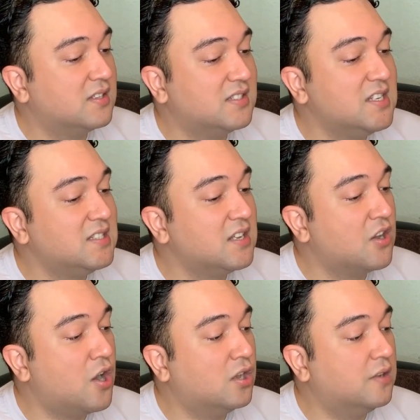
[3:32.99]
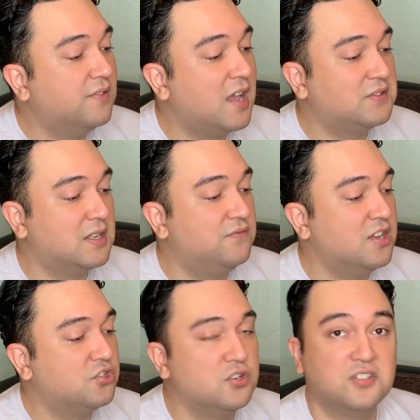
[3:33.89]
seizing all of life's
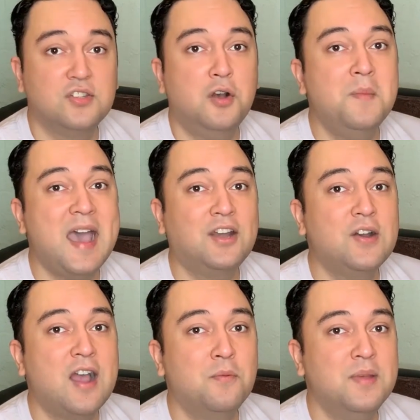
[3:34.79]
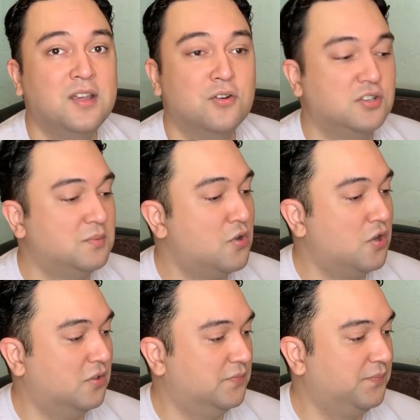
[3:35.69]
adventures, no matter how big or
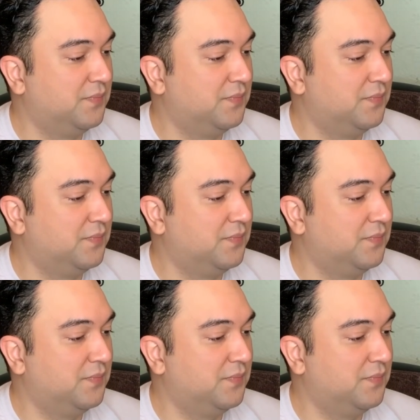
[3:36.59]
small.